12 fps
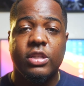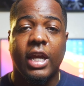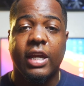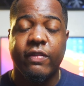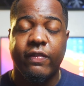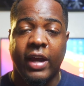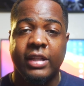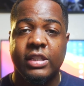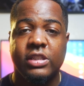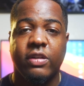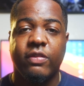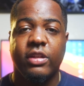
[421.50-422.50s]
take
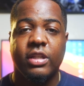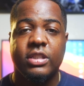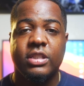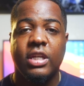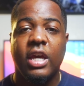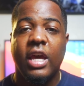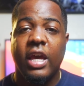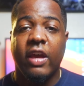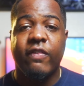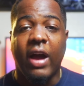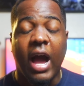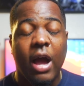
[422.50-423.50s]
advantage of this,
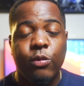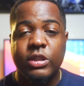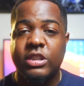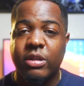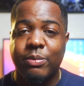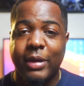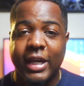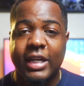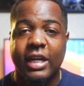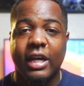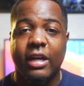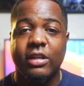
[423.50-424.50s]
if I was to
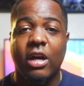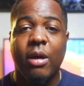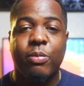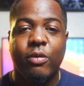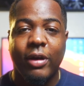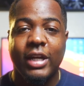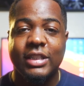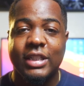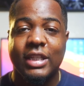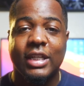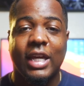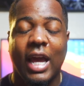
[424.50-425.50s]
make an upgrade to
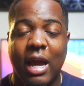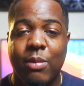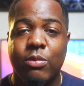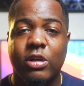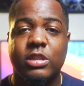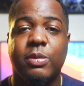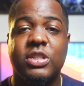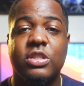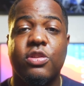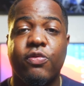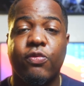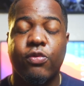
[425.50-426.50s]
the camera, especially
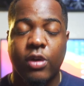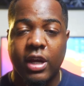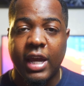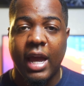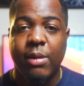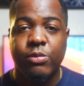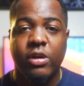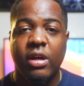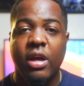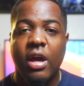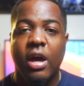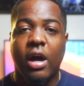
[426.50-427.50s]
the front camera
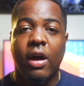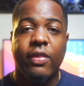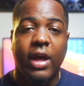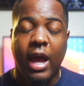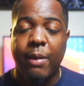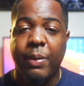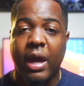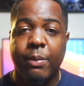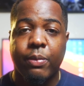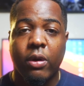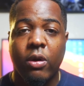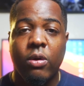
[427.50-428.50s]
on the
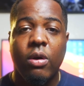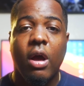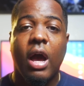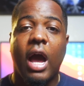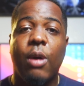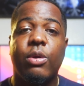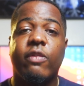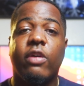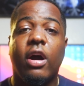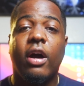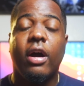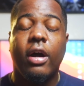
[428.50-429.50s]
iPad Pro, I would have
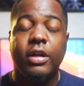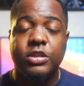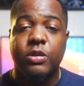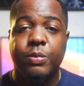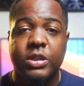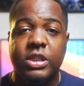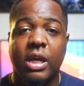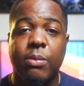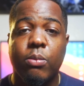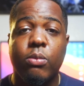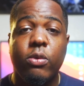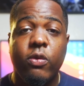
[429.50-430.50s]
100%
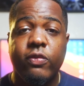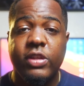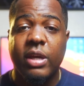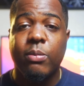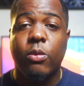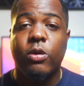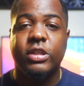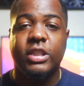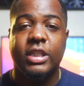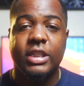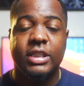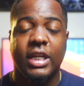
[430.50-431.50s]
moved it more to
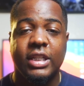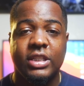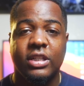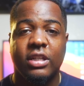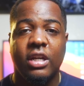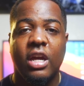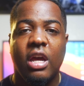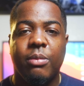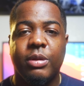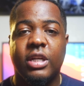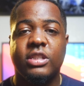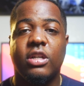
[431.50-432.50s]
the center,
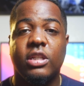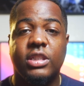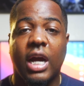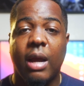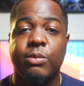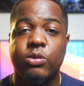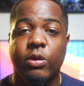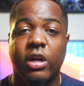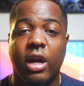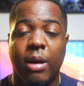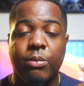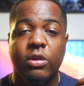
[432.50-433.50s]
because there are times
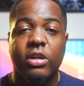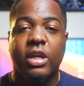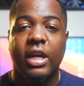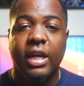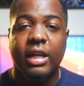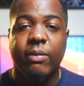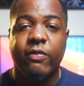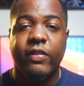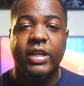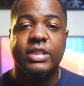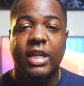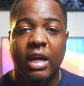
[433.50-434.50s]
where I'm looking and I'm
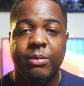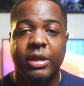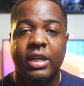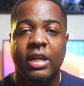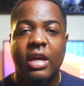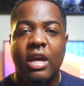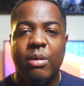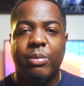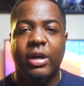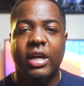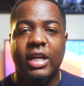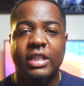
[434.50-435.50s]
FaceTiming,
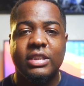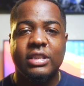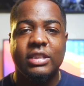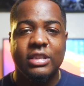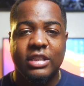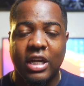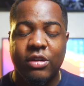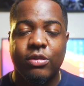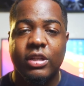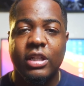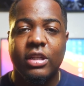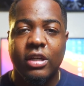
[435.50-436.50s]
but it
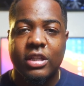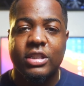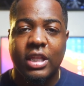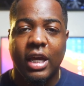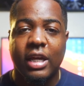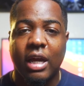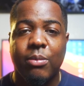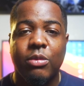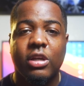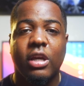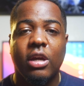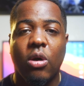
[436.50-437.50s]
generally looks like I'm
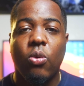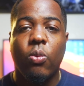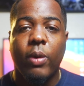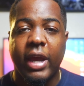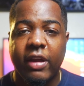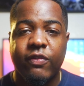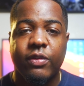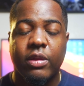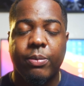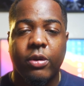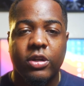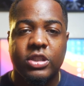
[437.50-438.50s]
looking away from the
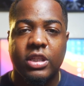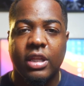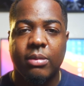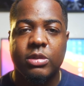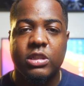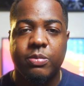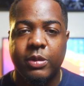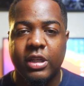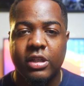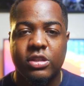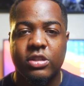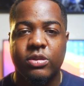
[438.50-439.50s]
person that I'm
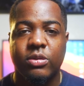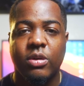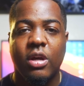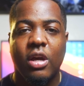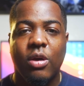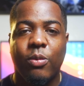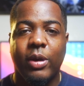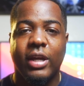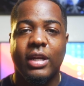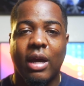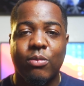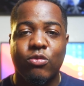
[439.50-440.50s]
speaking to
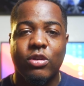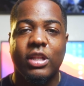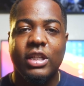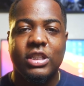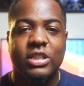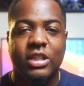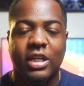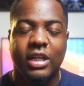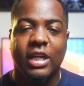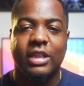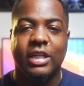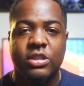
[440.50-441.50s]
when I'm really just
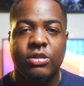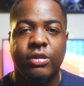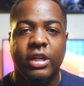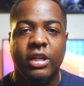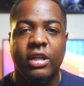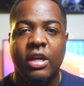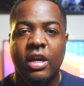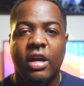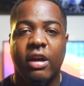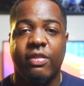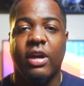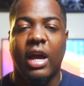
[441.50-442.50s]
looking at the screen
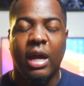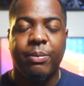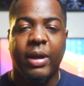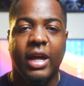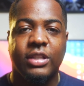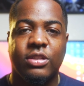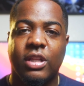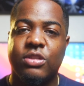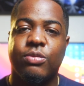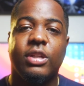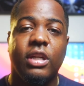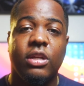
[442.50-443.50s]
of the iPad. So that's
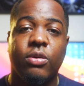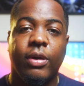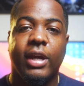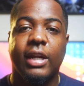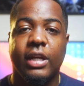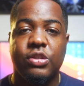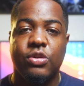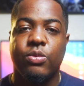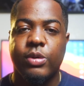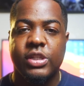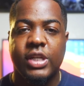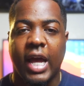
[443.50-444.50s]
really annoying, and I do
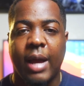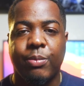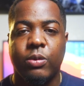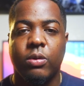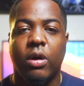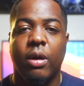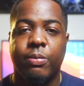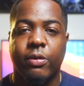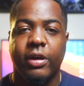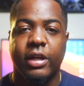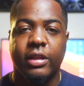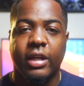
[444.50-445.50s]
wish Apple
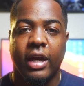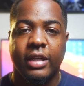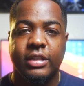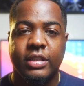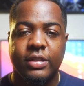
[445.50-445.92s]
upgraded that.